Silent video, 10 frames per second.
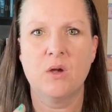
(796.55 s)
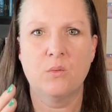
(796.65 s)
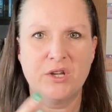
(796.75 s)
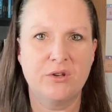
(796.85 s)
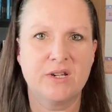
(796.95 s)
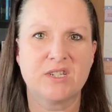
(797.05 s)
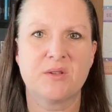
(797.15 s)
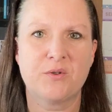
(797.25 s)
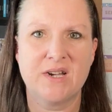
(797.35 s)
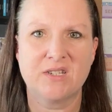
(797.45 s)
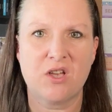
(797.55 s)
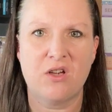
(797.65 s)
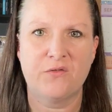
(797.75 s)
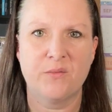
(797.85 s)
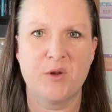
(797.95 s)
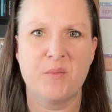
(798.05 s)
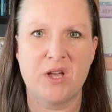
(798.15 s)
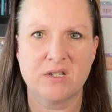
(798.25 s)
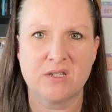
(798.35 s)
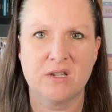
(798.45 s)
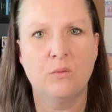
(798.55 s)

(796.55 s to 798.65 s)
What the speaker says: when you get a surprise call from your boss,